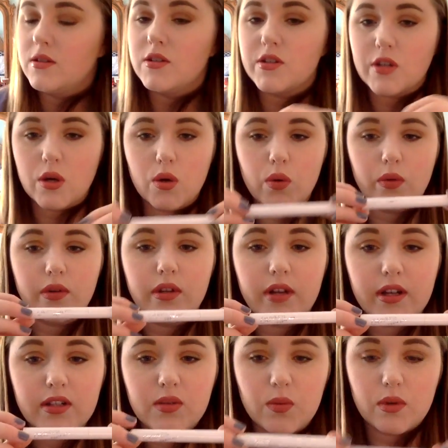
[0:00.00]
So the
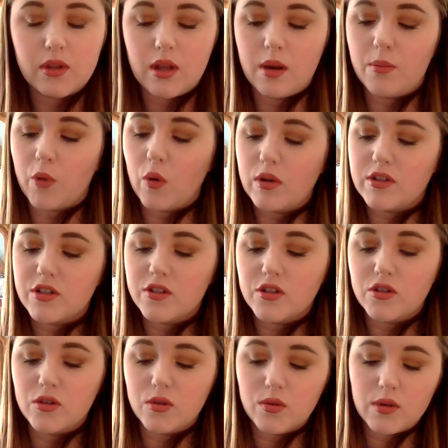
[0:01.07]
next one that I'm going to
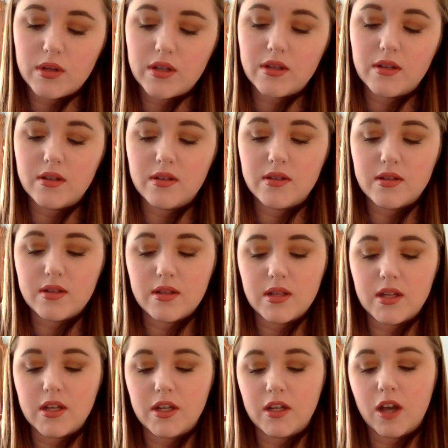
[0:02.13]
do is
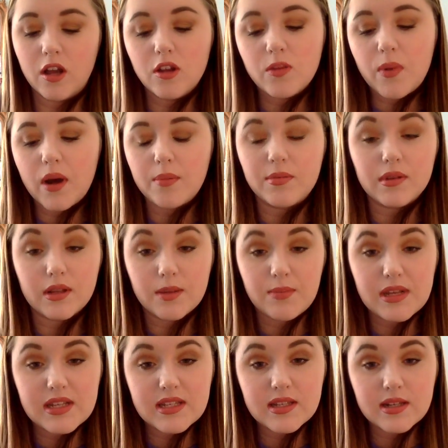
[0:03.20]
the ColourPop
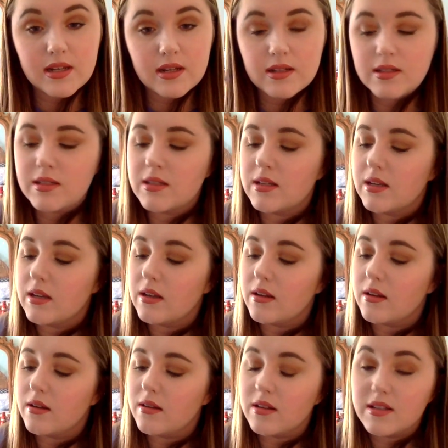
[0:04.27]
Lippy Sticks,
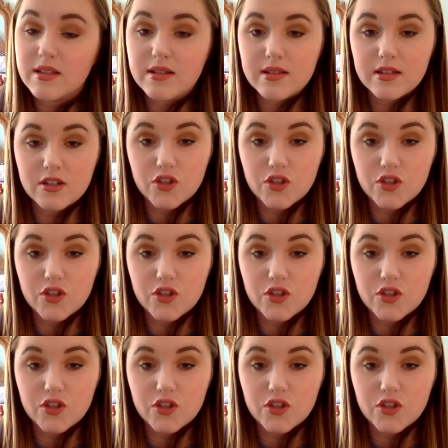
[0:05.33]
and this is in